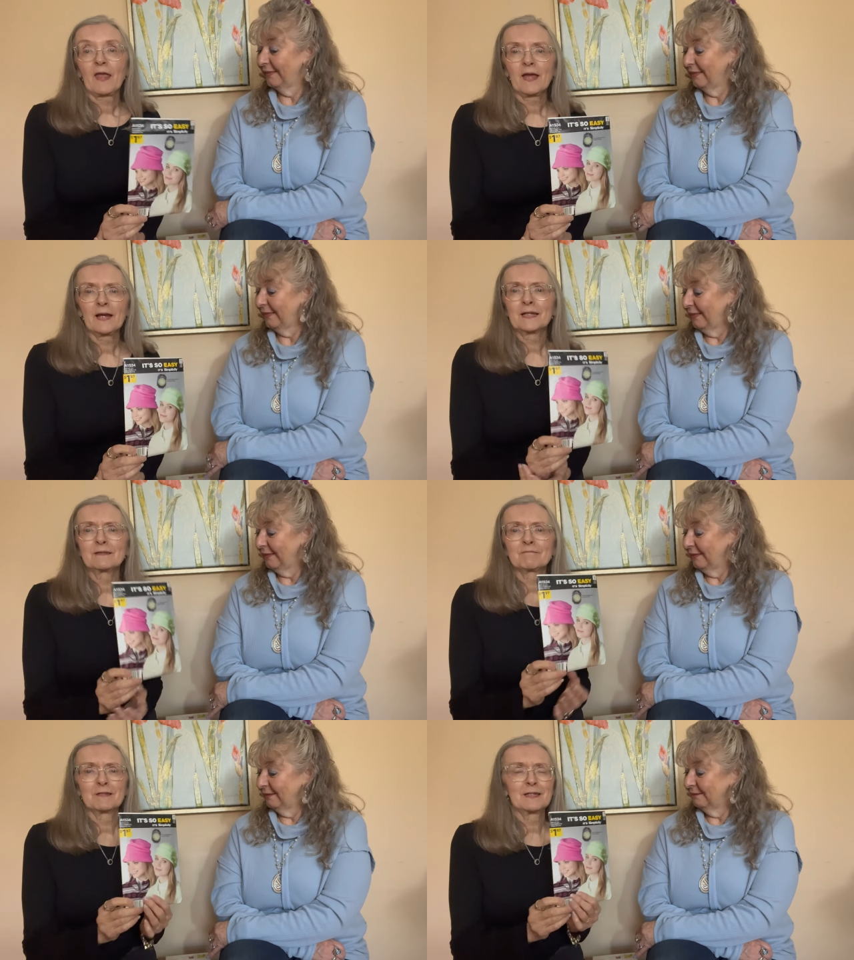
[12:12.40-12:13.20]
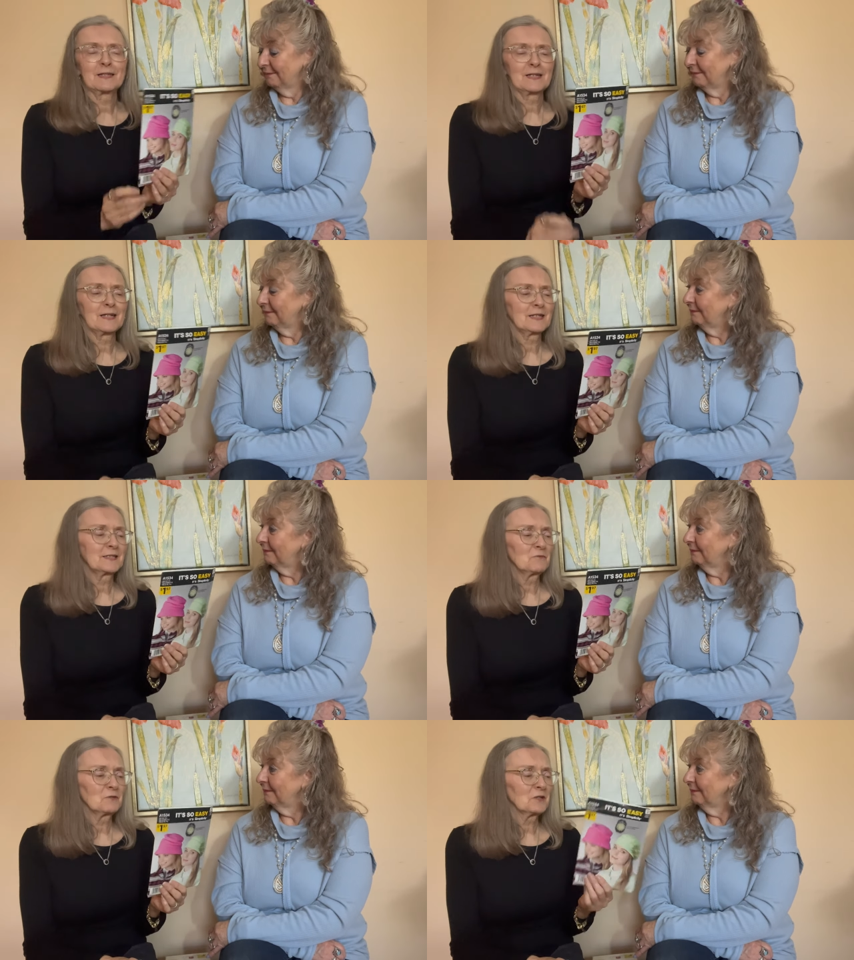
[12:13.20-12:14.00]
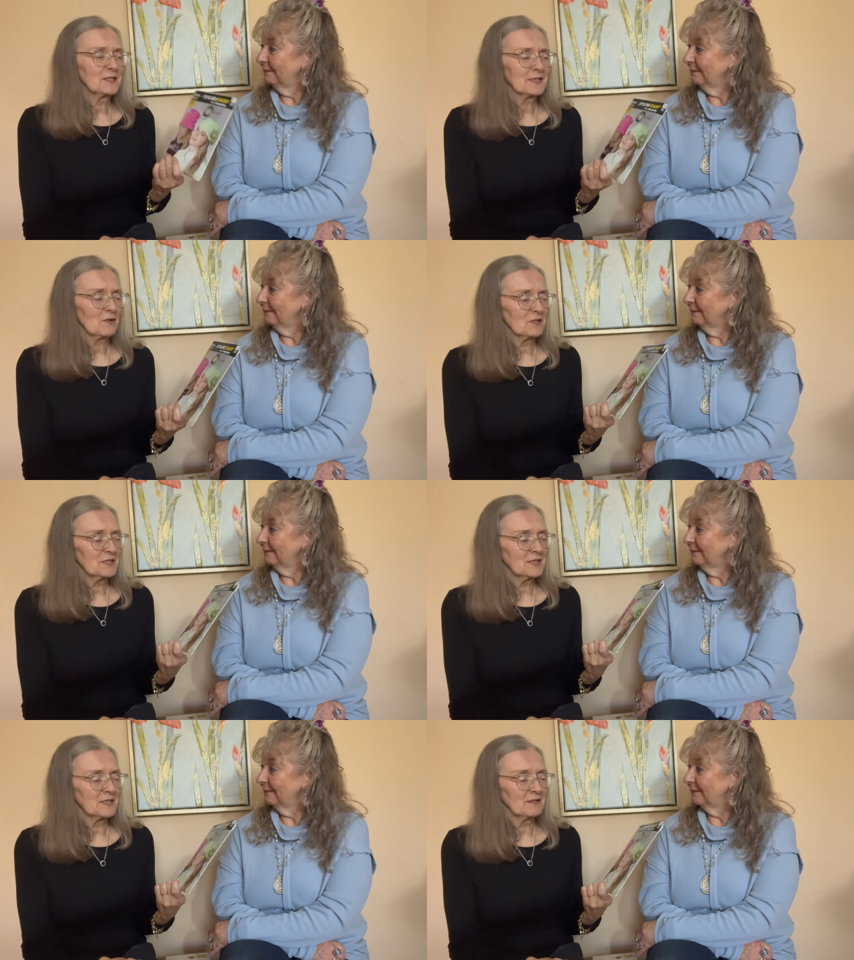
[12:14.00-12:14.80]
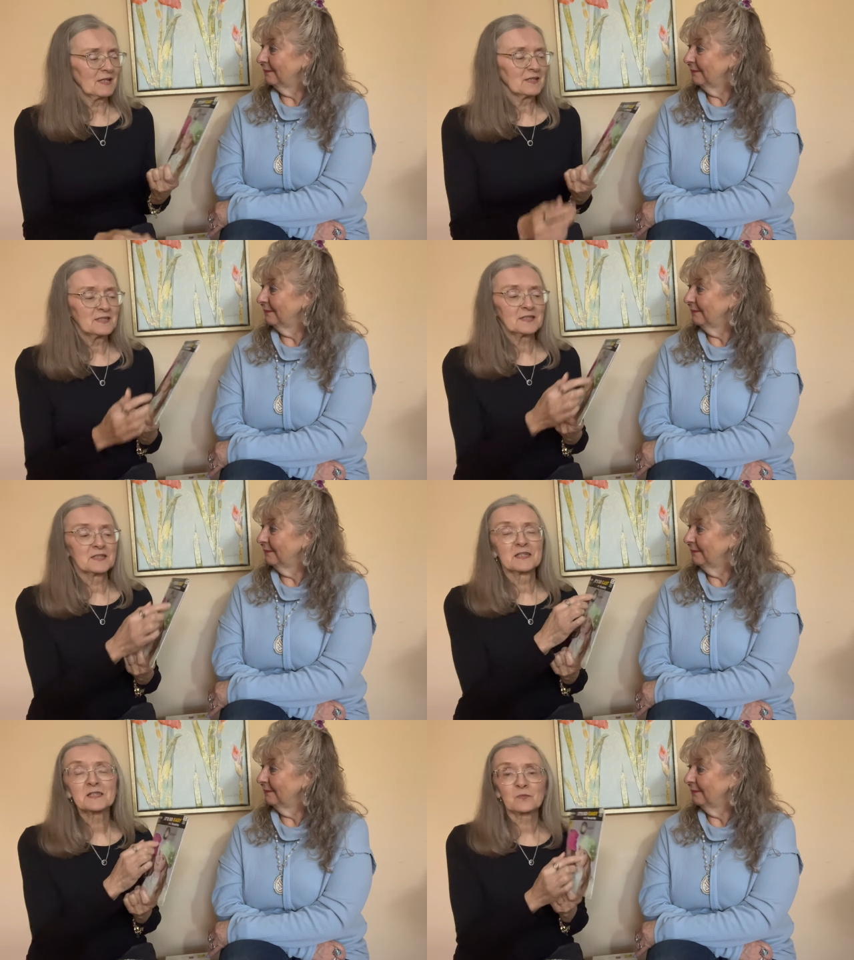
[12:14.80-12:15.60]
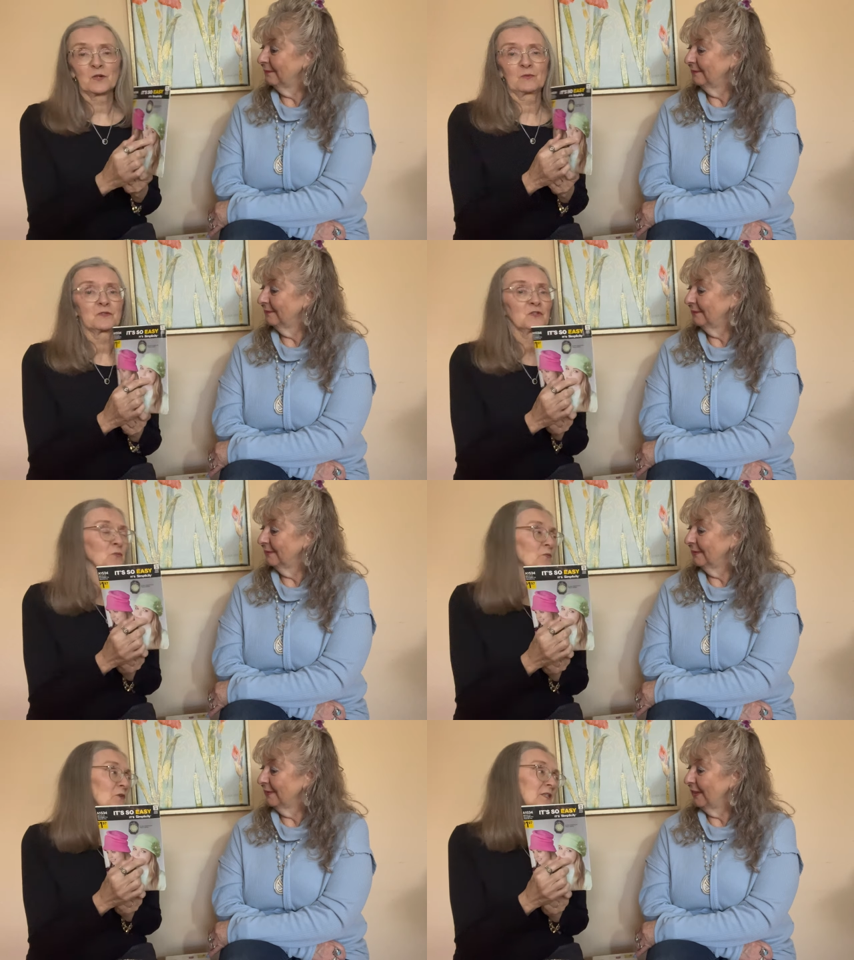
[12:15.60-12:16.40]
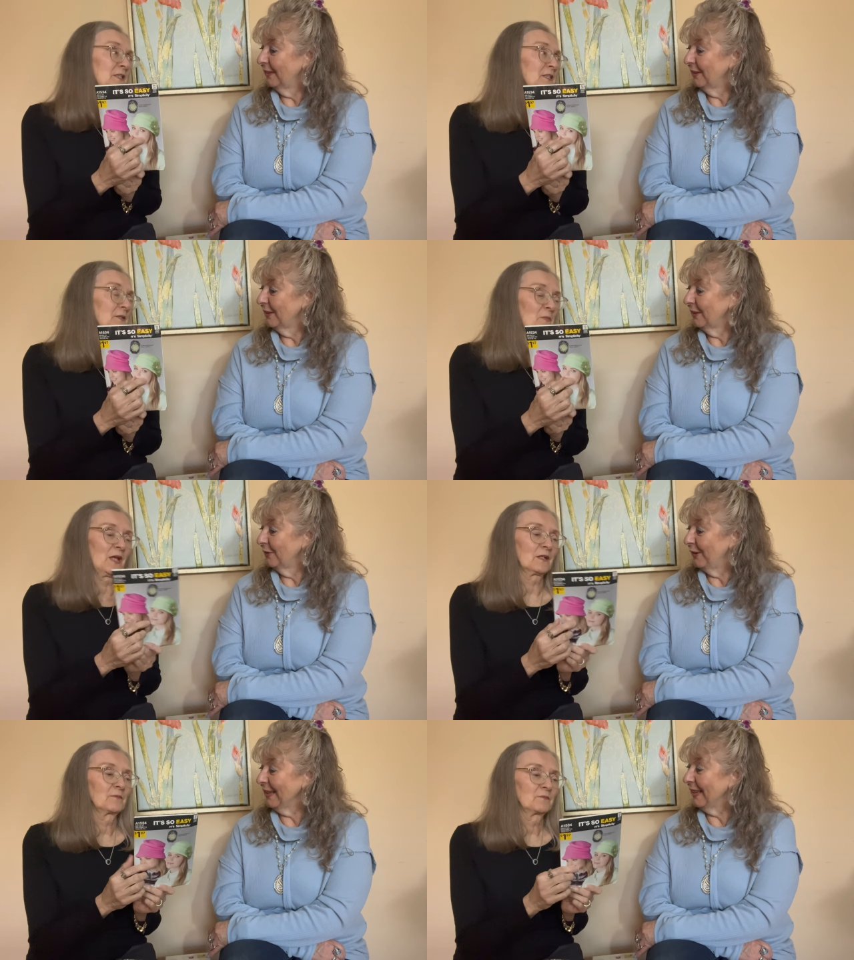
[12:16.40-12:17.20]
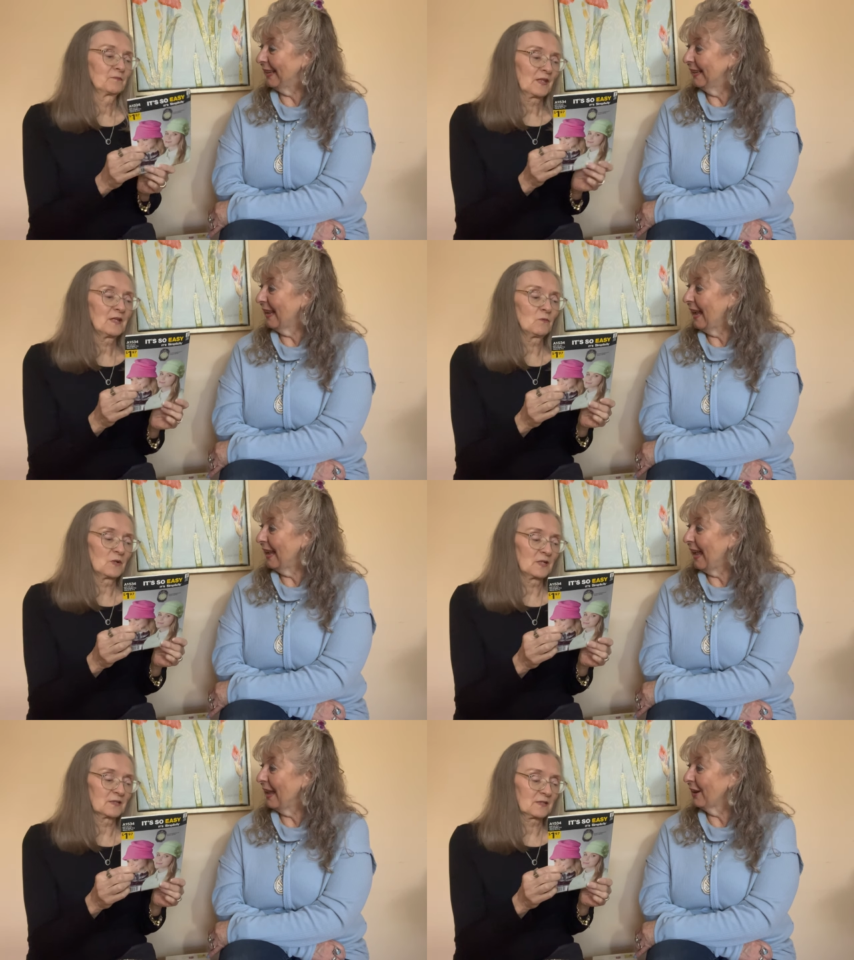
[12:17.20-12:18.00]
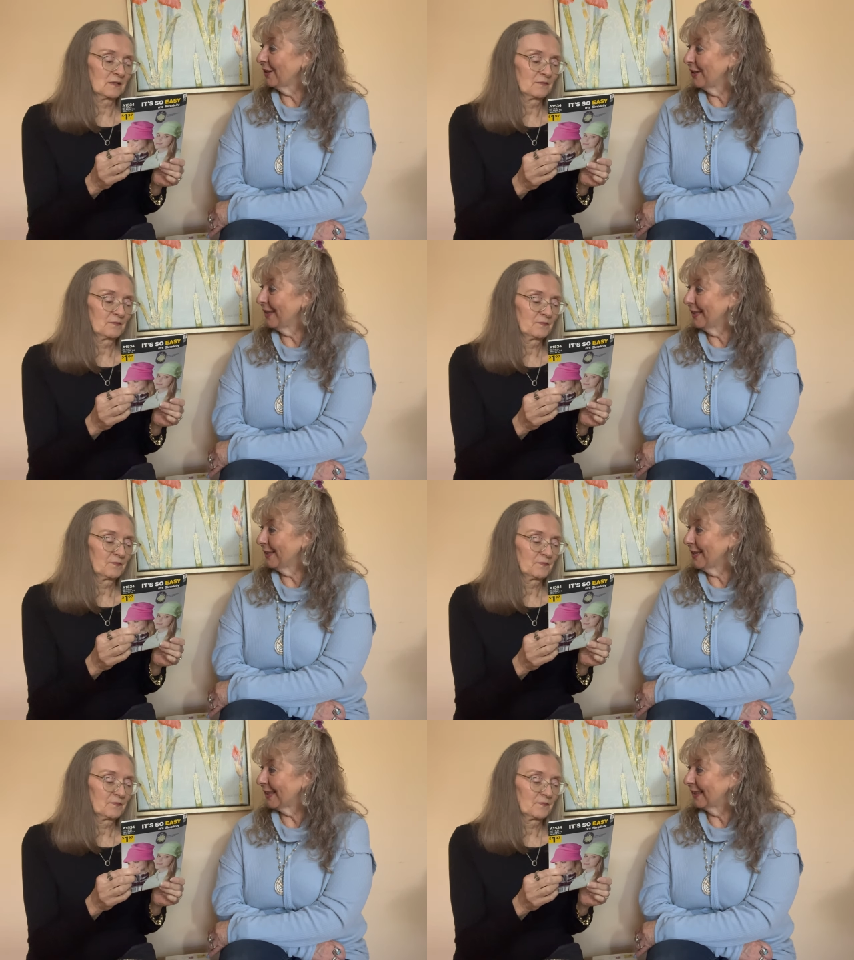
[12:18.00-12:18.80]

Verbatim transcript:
Speaker 1: and I I didn't realize how easy. At least this one was super easy to make. Really, it was. How long do you think it took?